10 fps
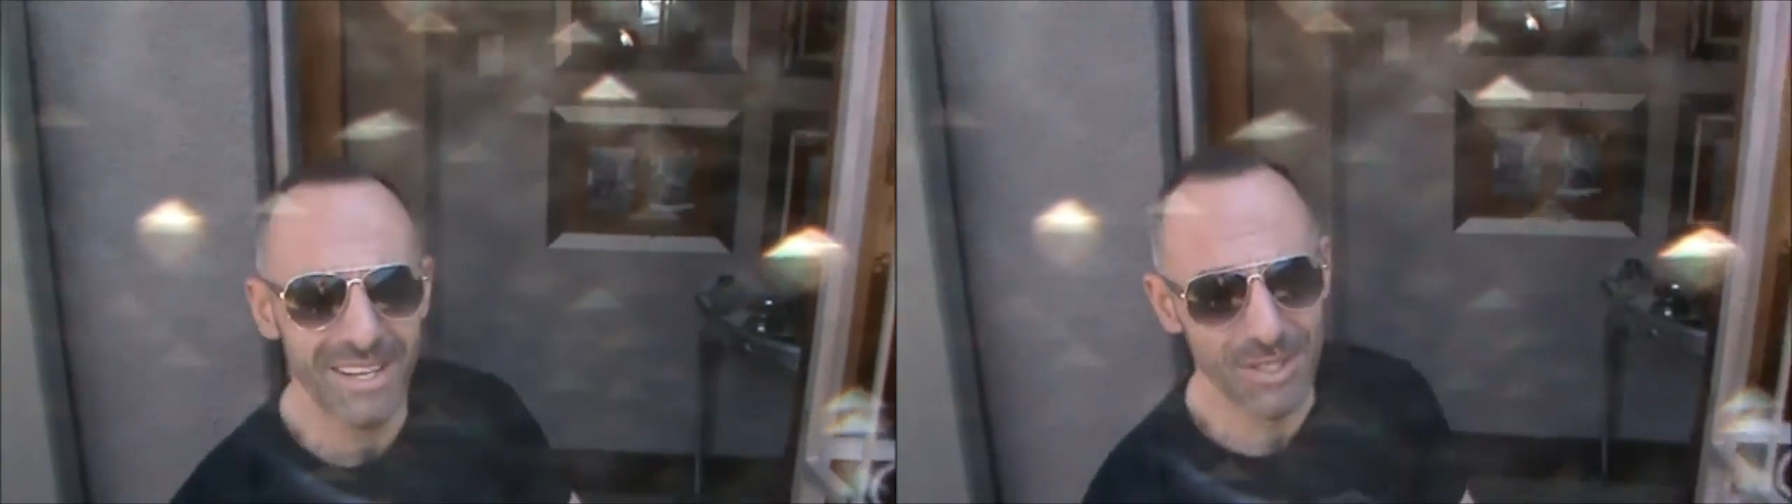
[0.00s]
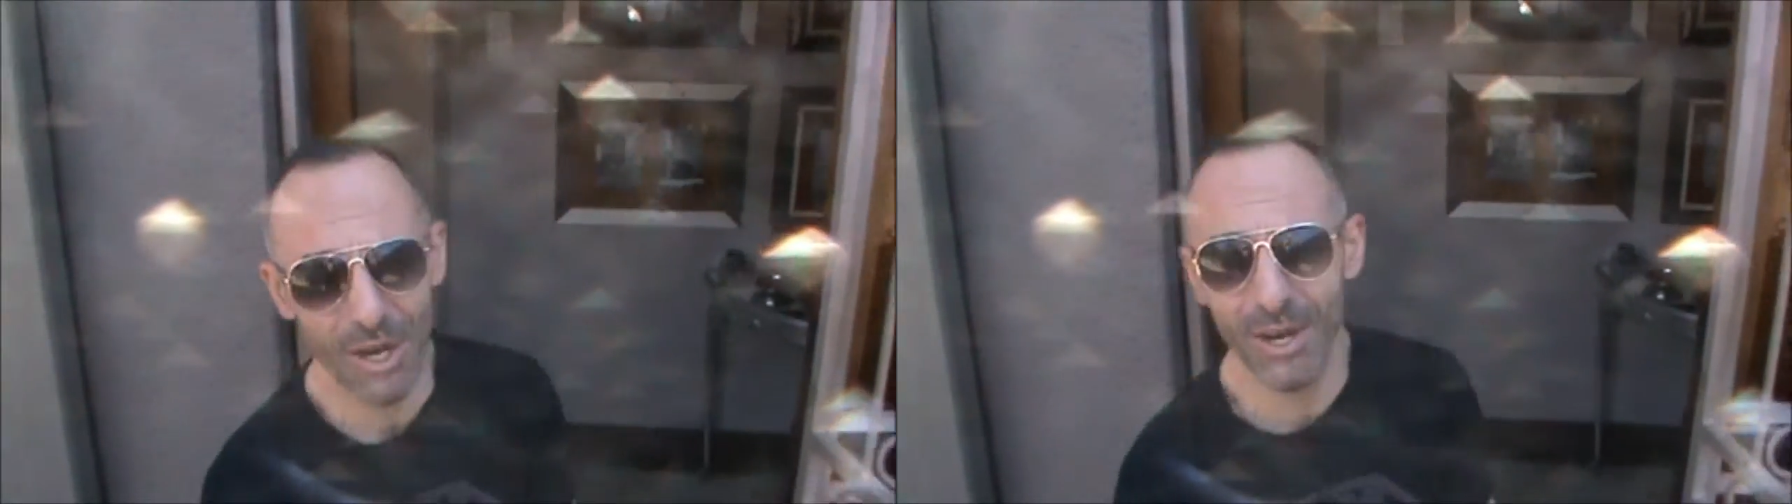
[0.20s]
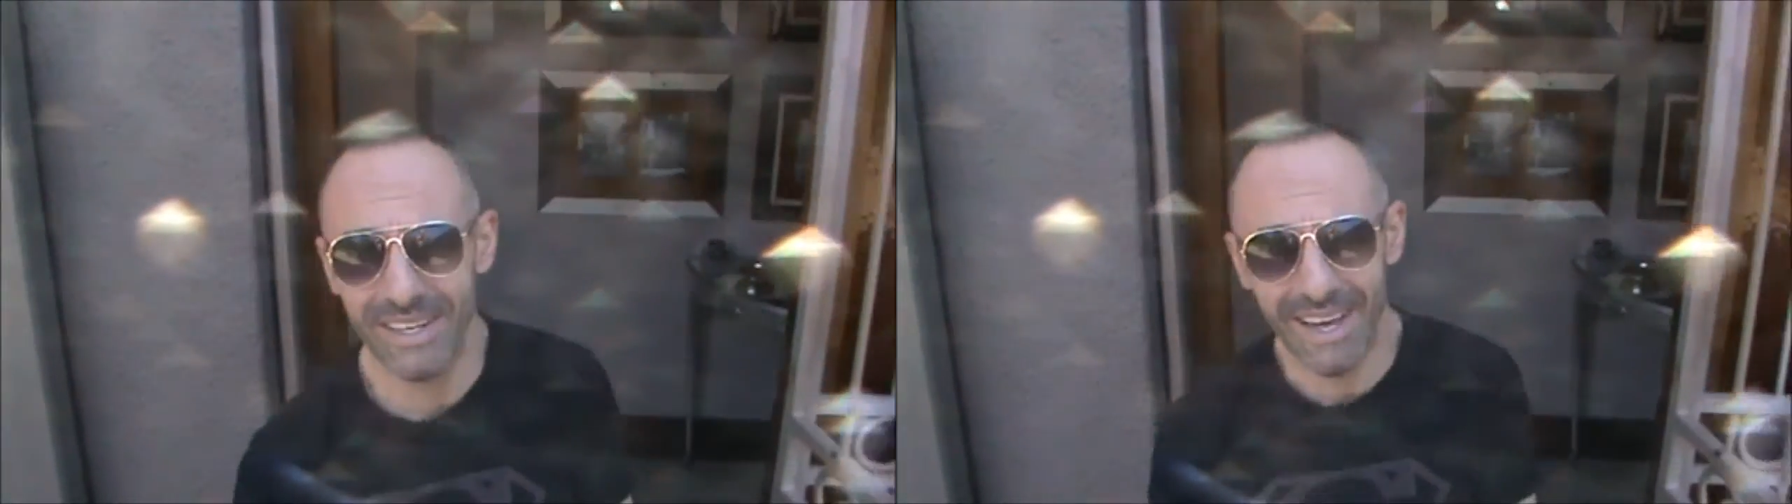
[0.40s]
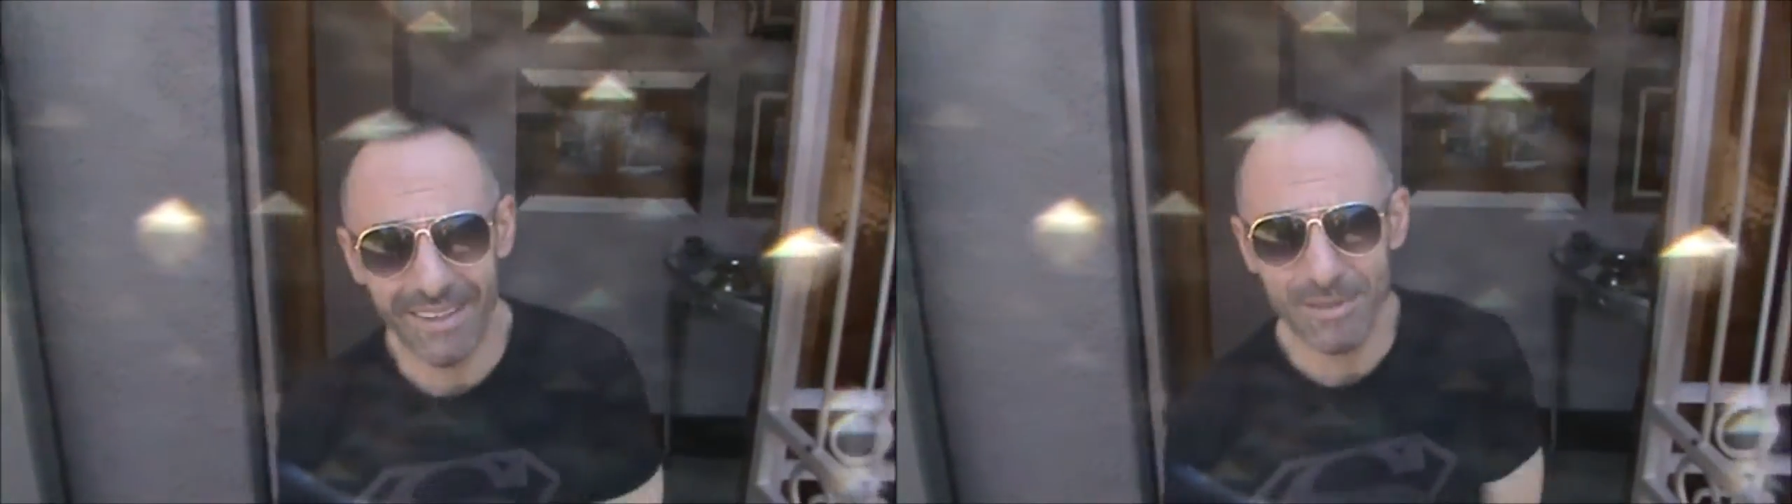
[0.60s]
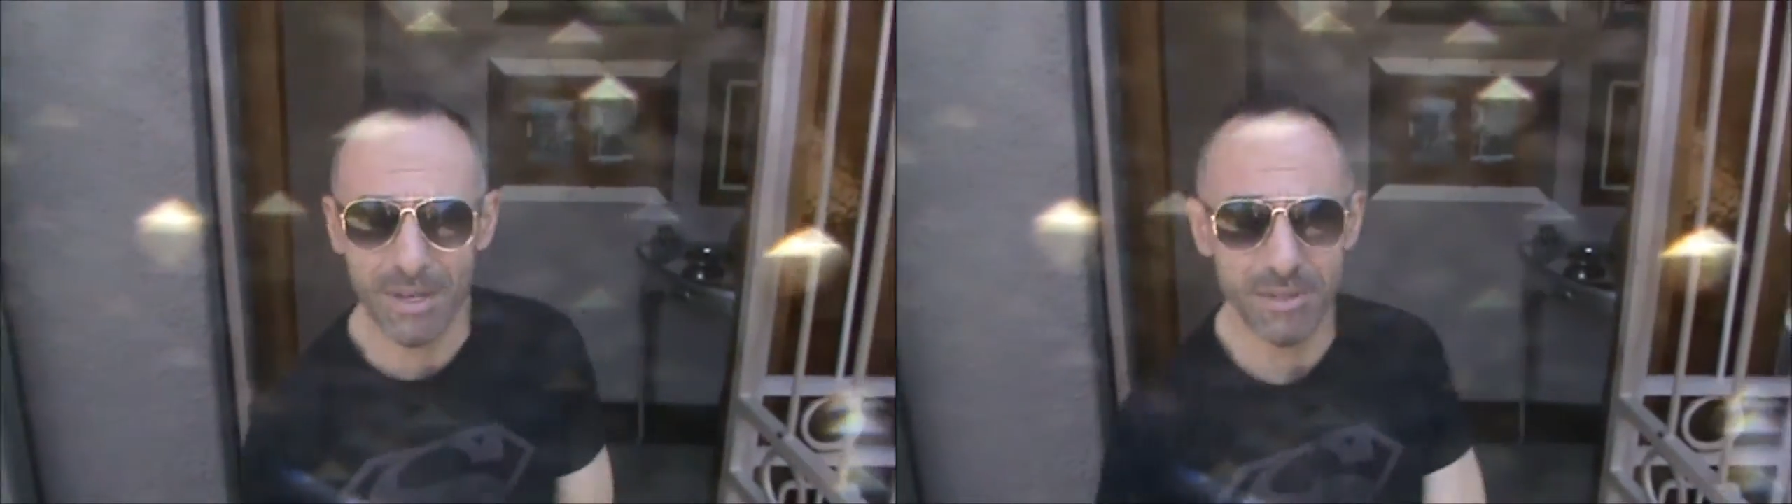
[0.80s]
So now
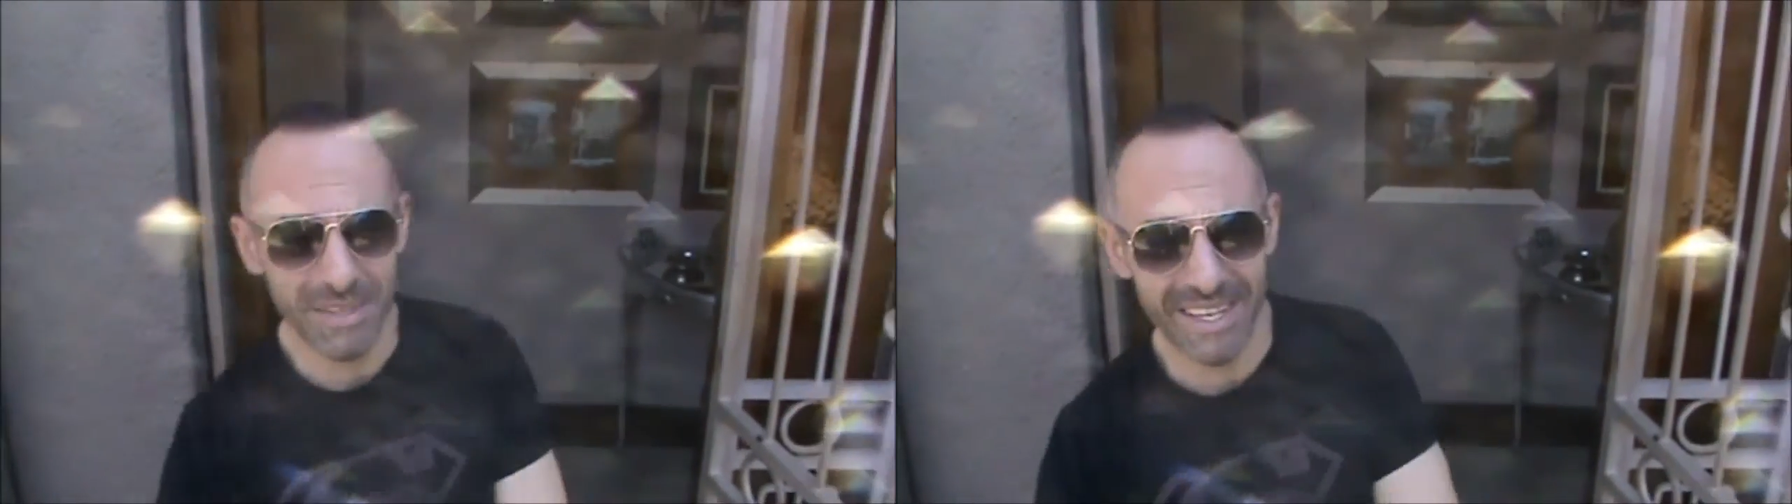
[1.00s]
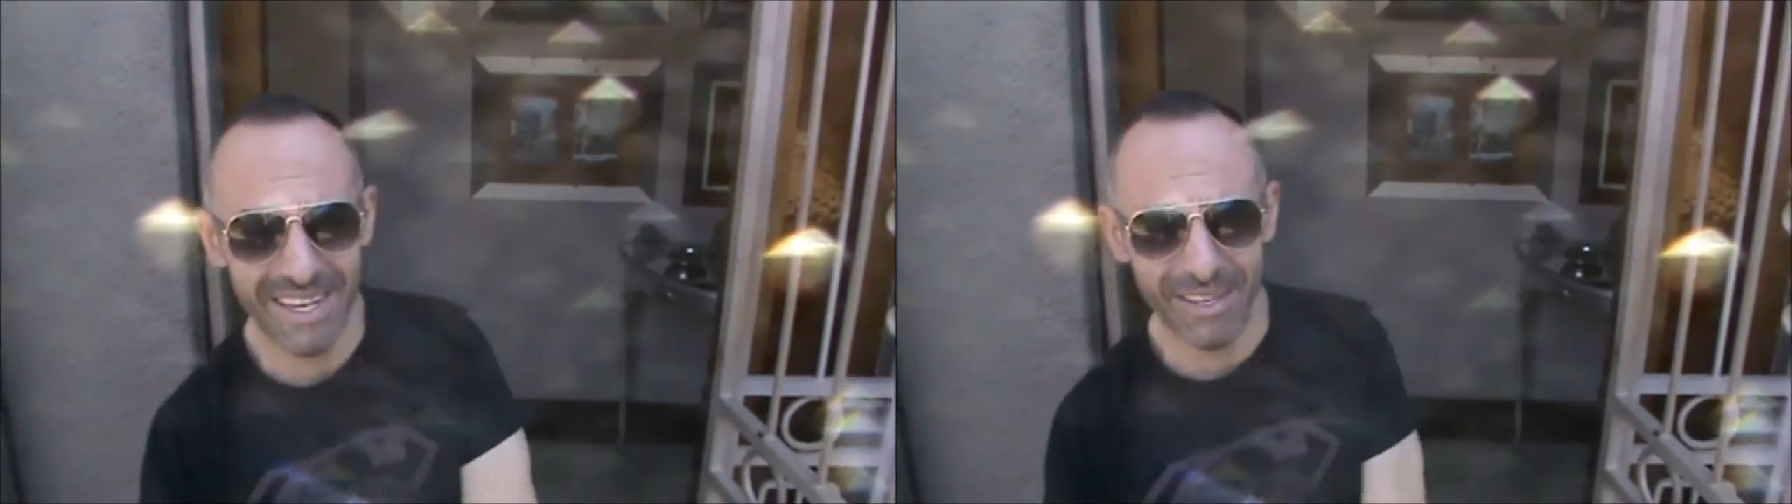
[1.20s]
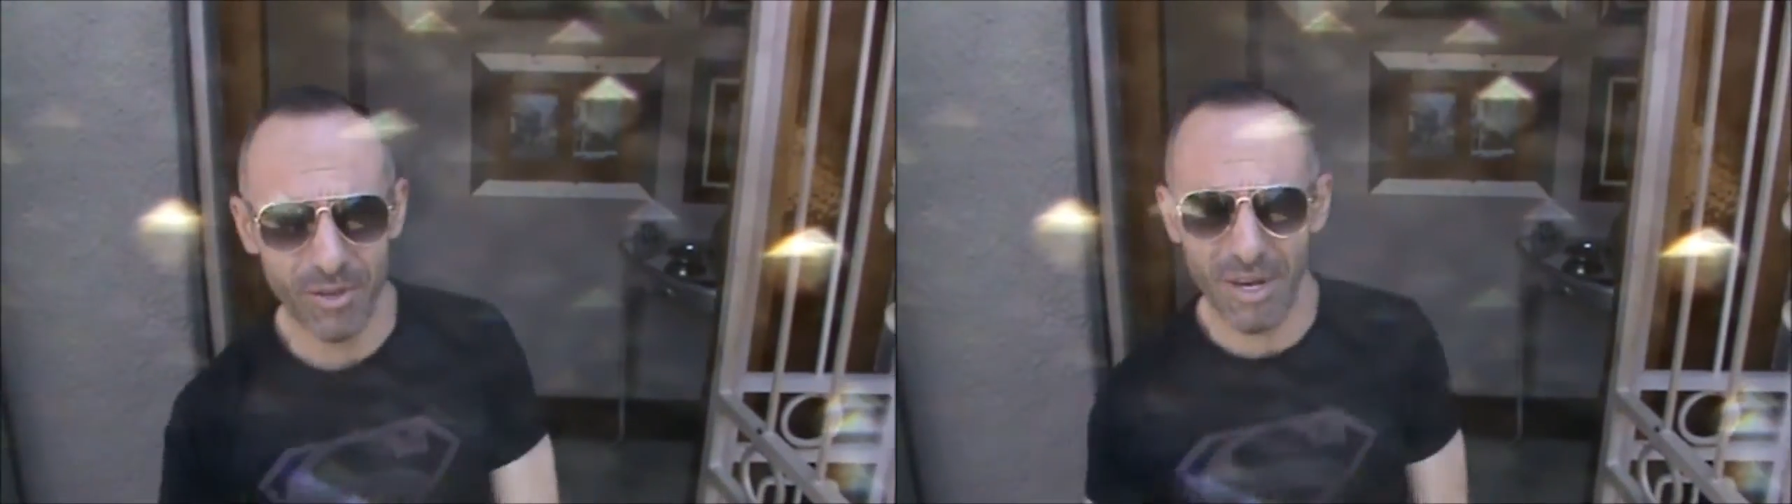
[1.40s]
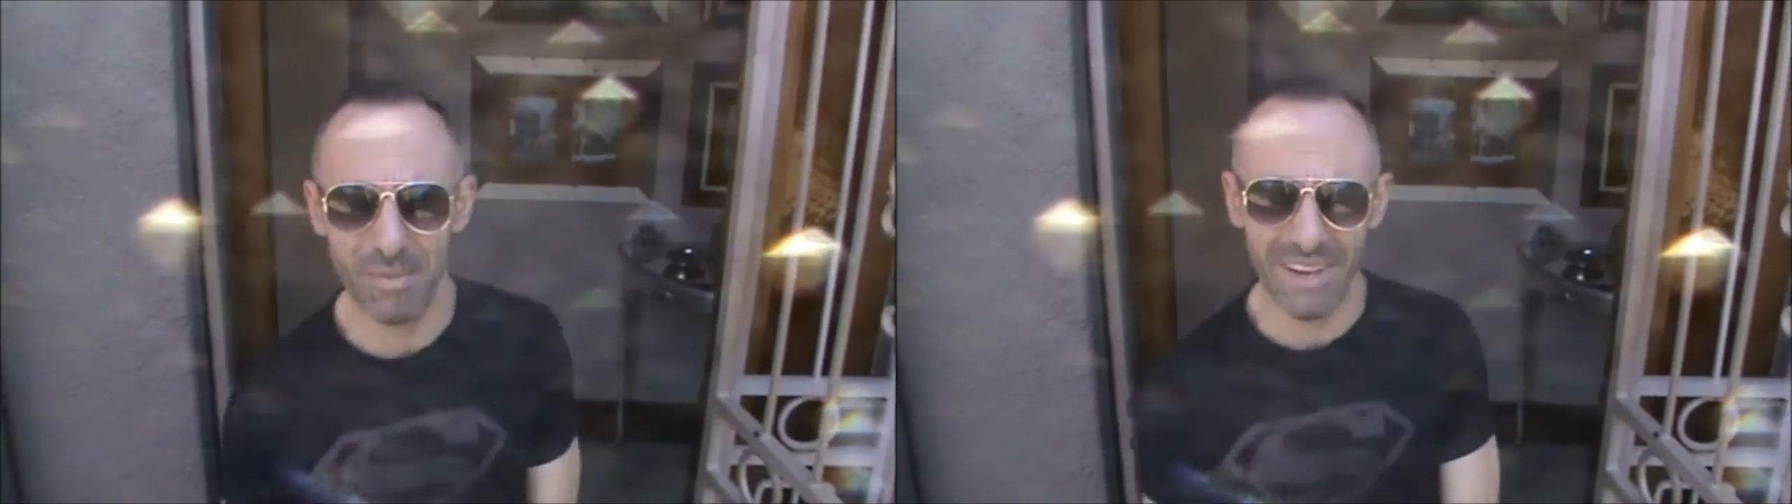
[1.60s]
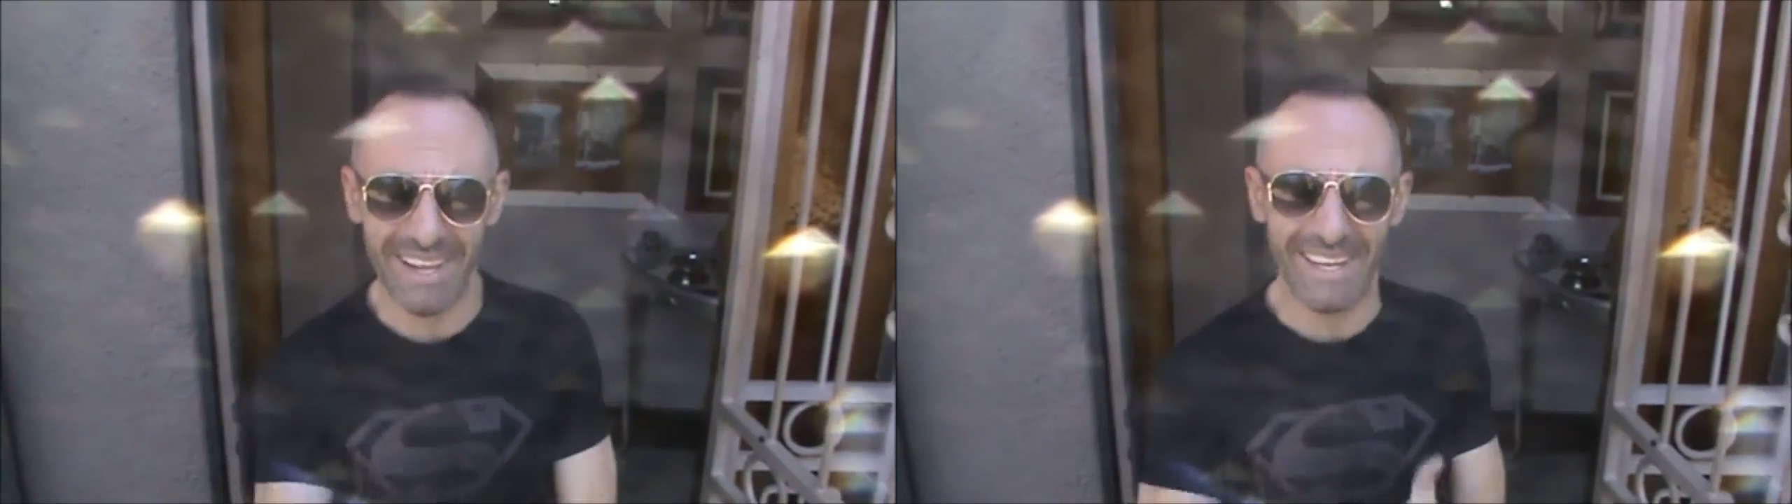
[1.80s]
this makes me
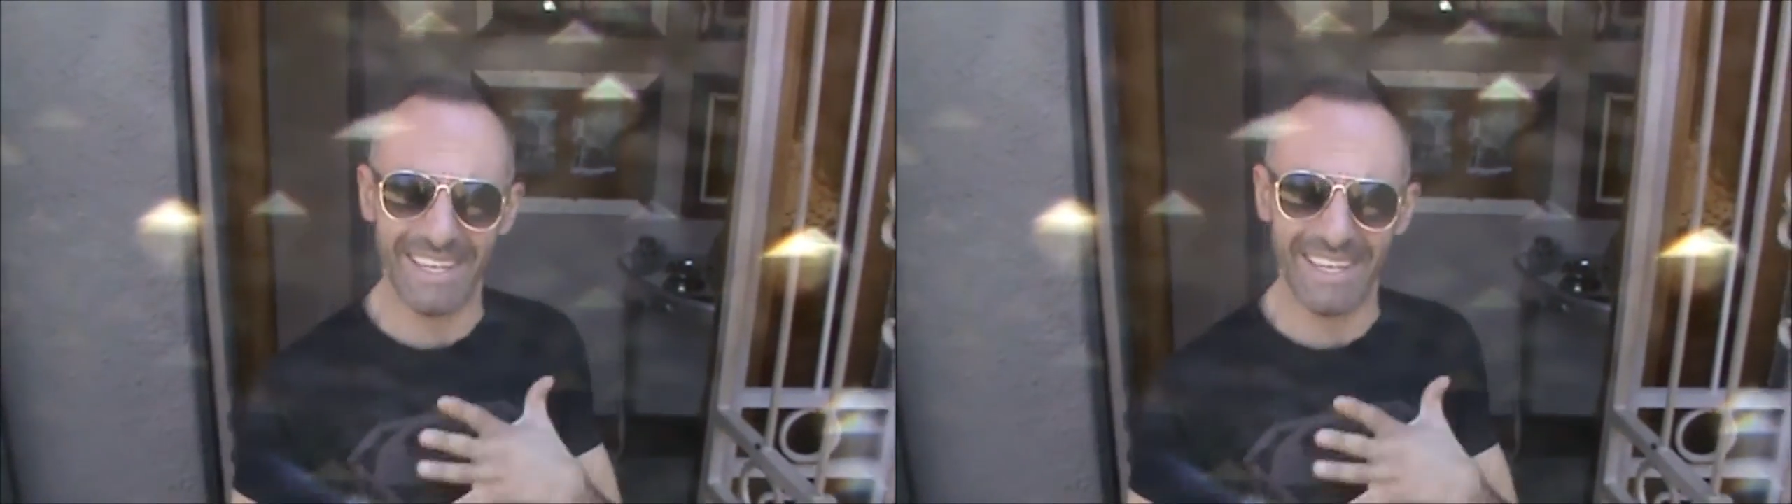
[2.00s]
incredibly,